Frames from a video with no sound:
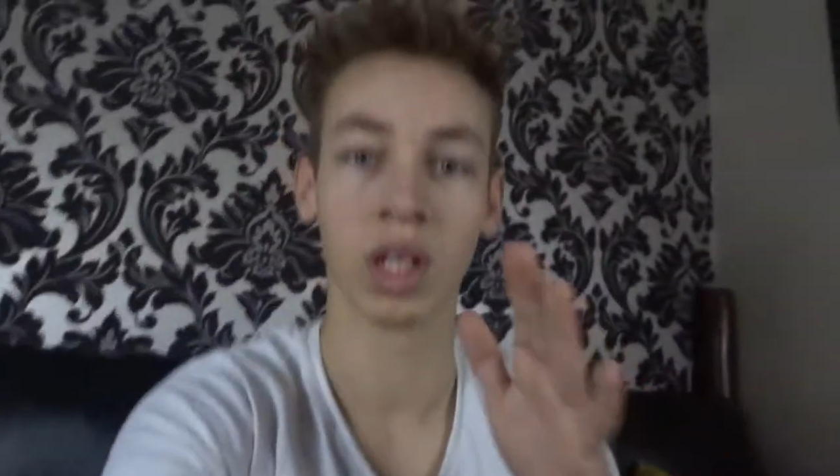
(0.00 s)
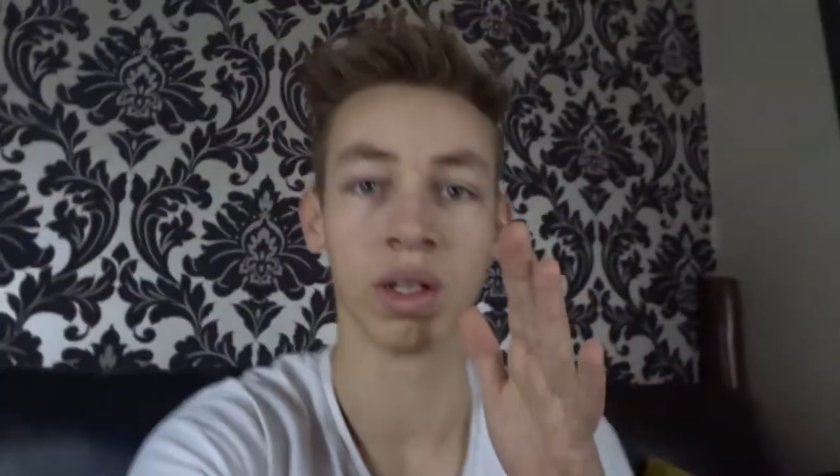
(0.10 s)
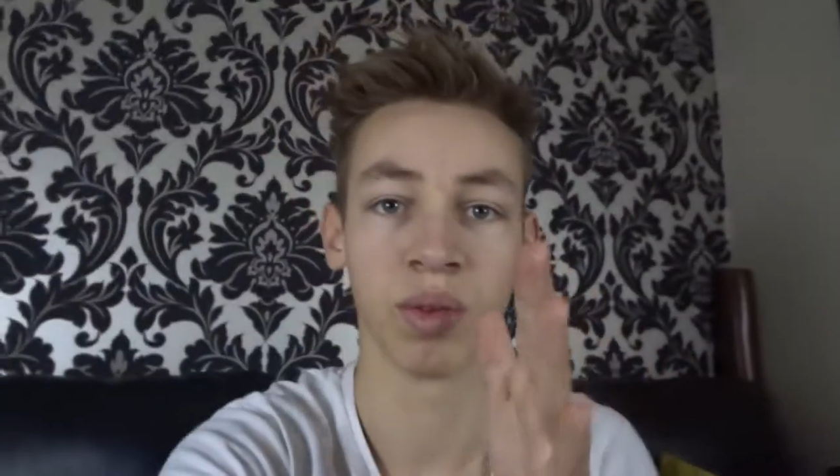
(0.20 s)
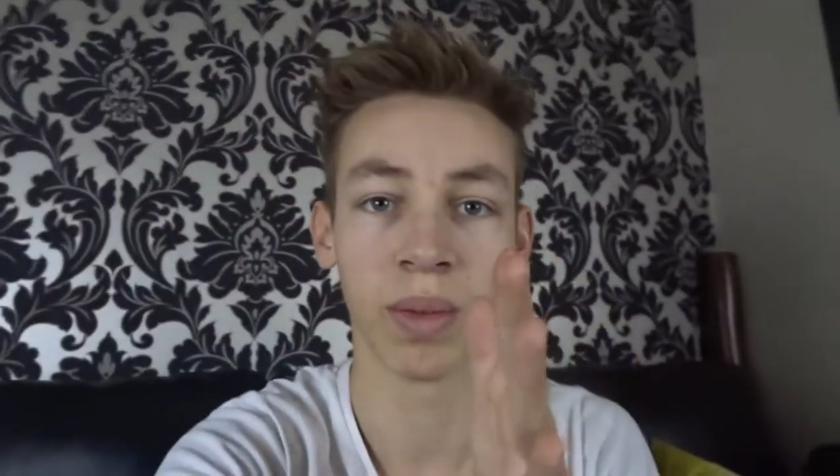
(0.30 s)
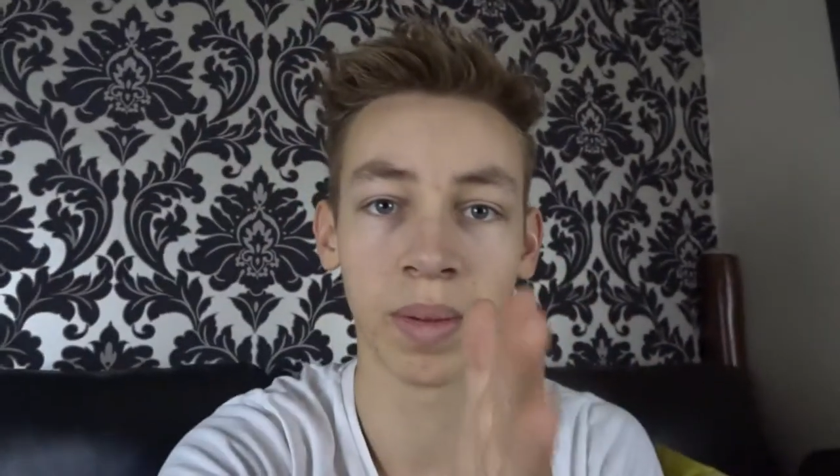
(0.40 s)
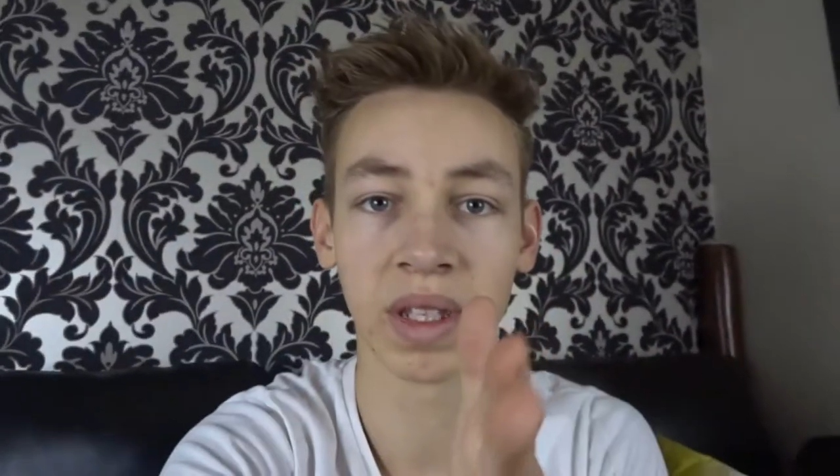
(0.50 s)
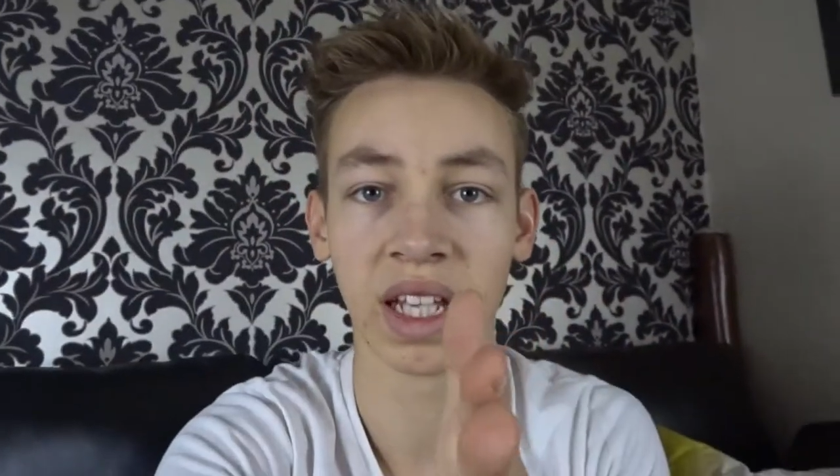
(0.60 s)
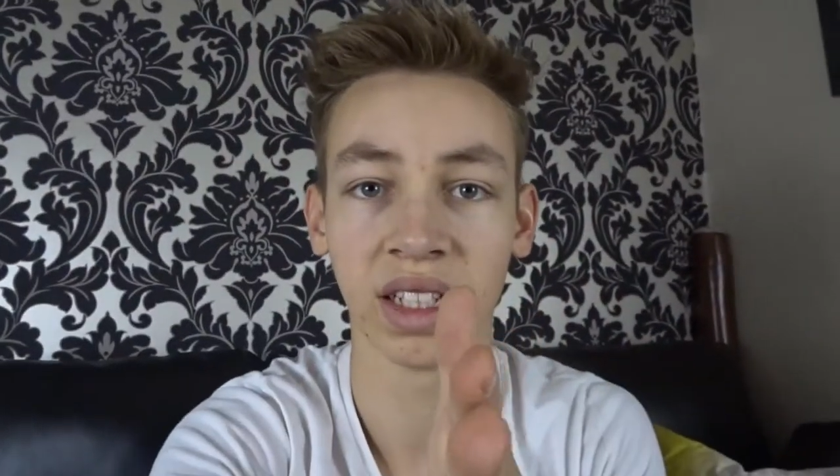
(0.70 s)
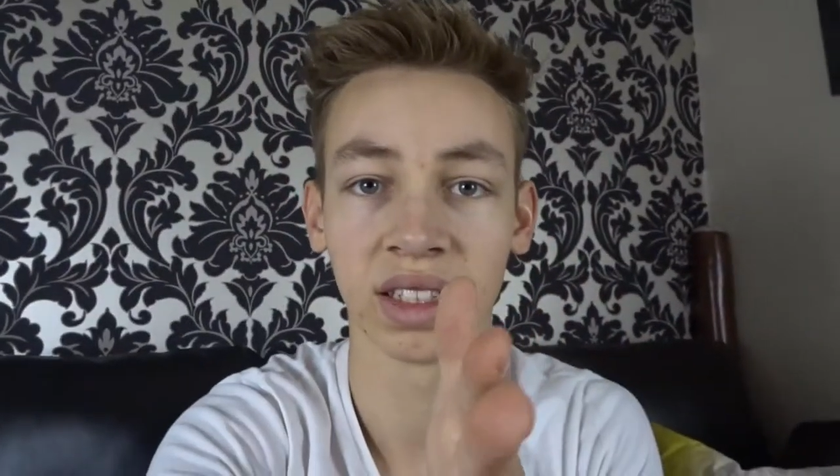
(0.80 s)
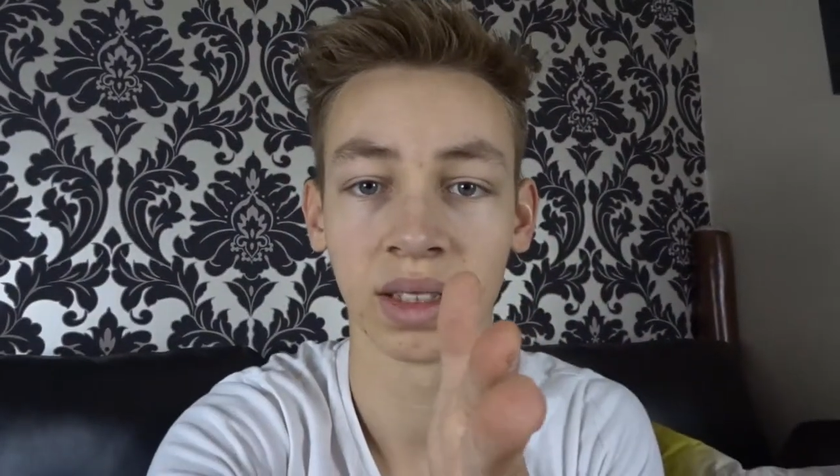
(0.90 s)
if you remember
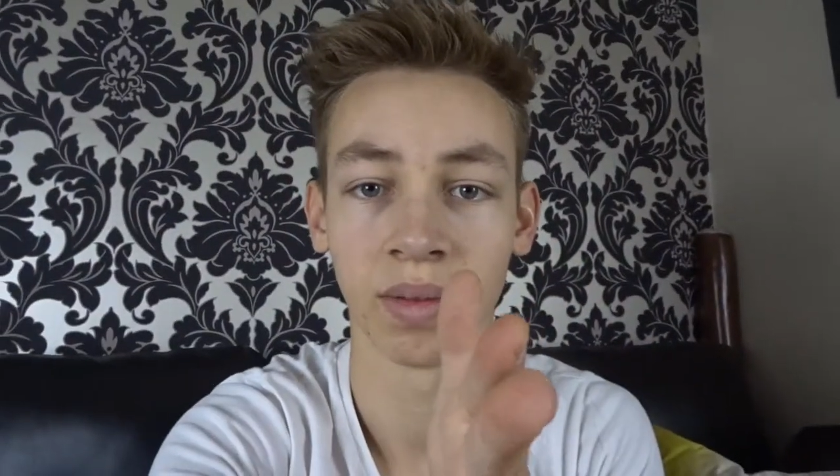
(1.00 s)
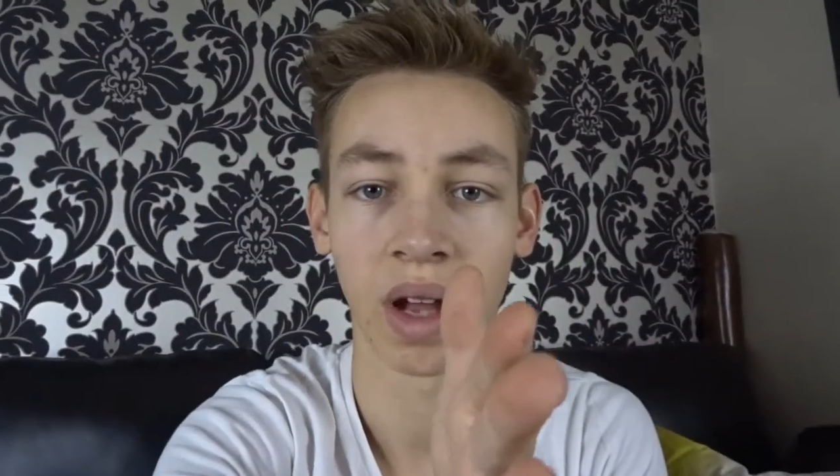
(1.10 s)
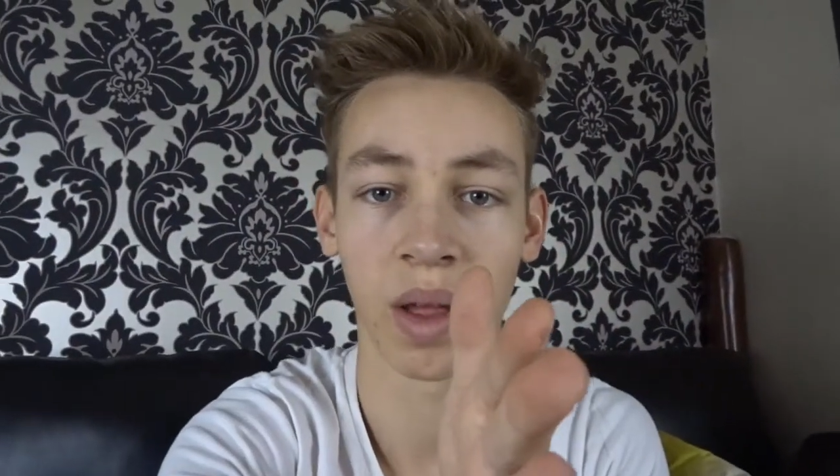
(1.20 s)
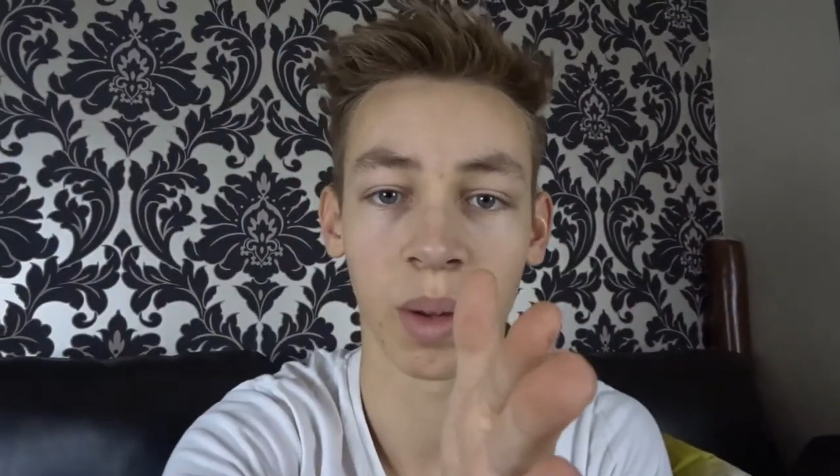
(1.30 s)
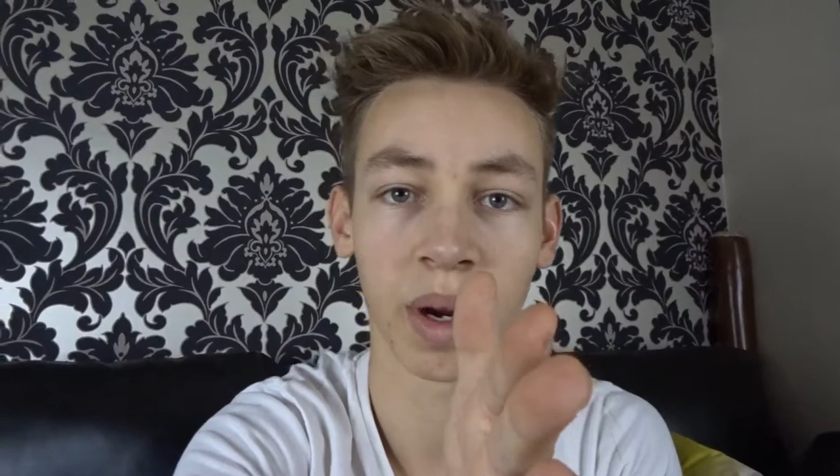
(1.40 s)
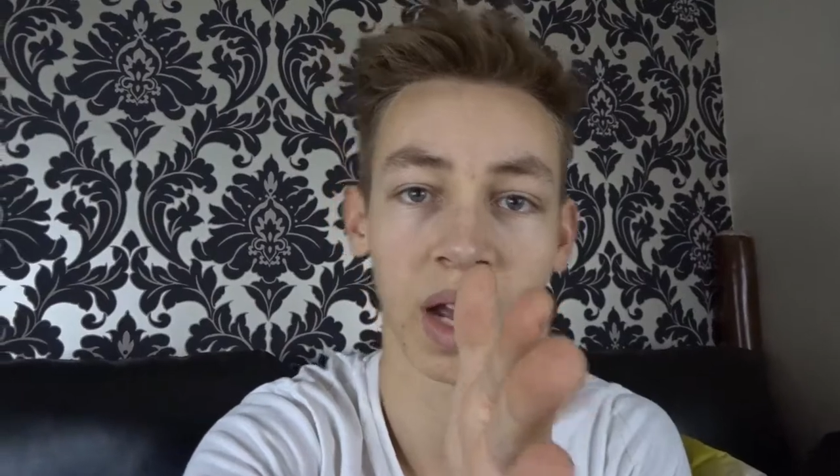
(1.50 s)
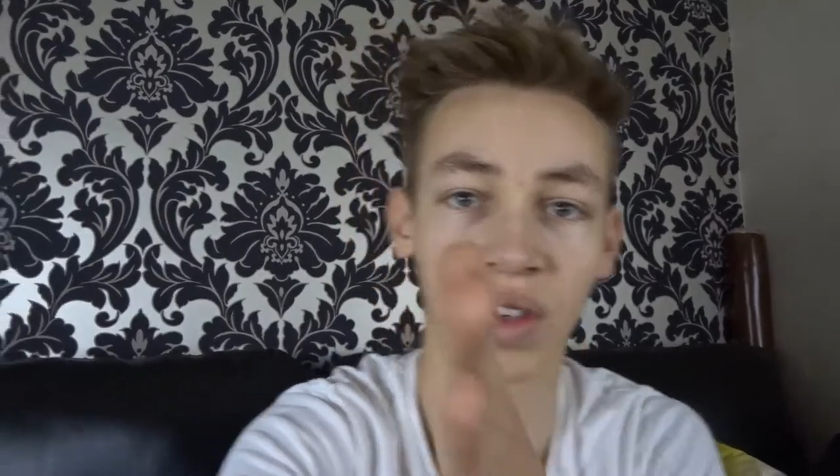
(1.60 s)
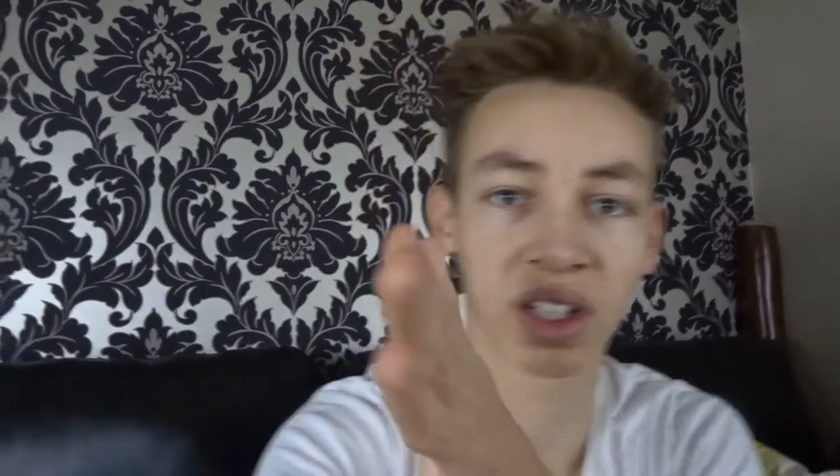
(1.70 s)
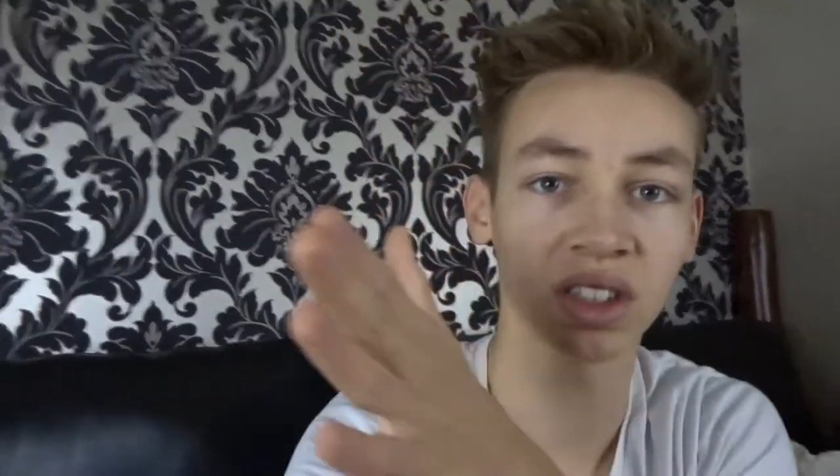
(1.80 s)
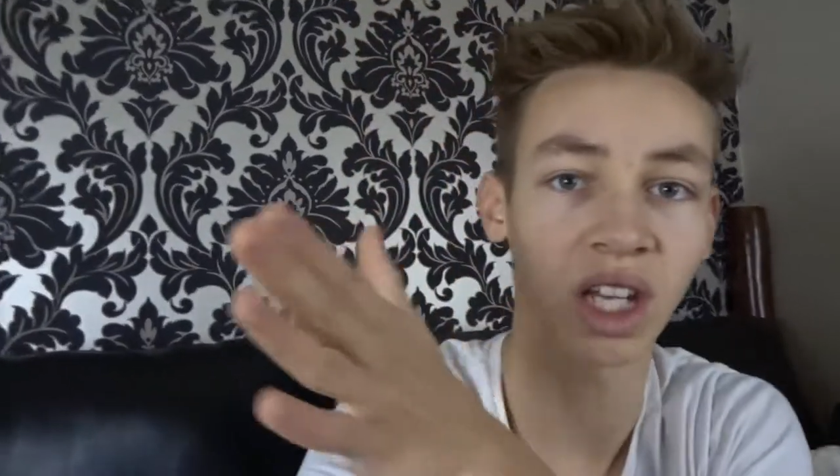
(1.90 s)
this, and I'll probably have
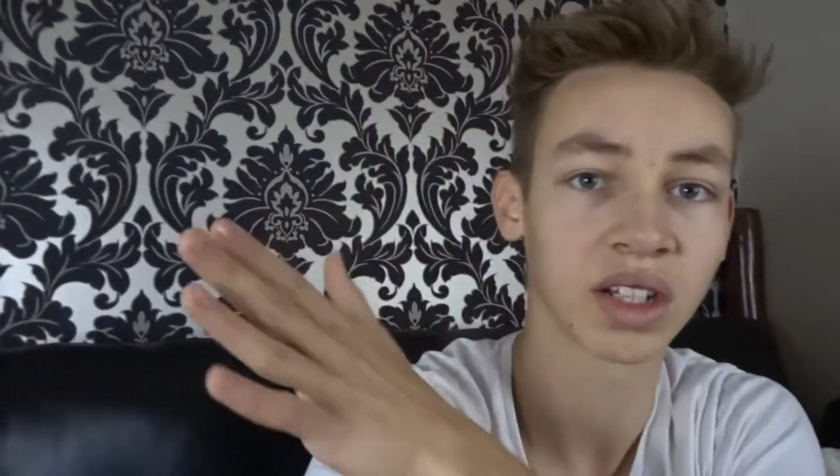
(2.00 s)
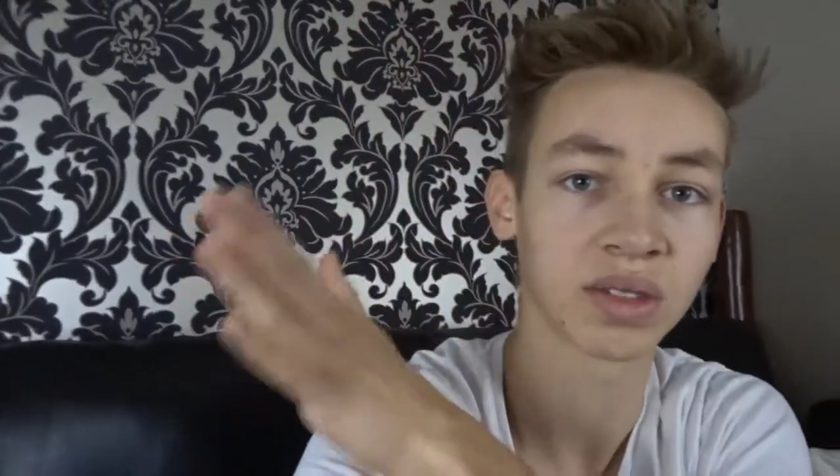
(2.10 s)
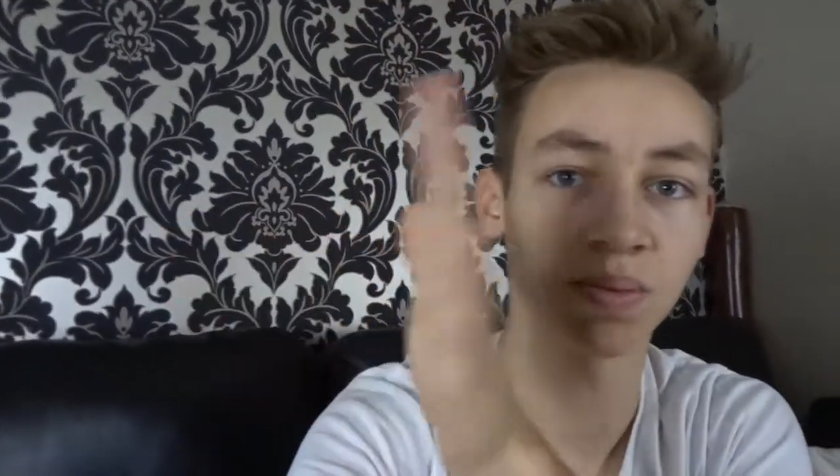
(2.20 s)
like a side,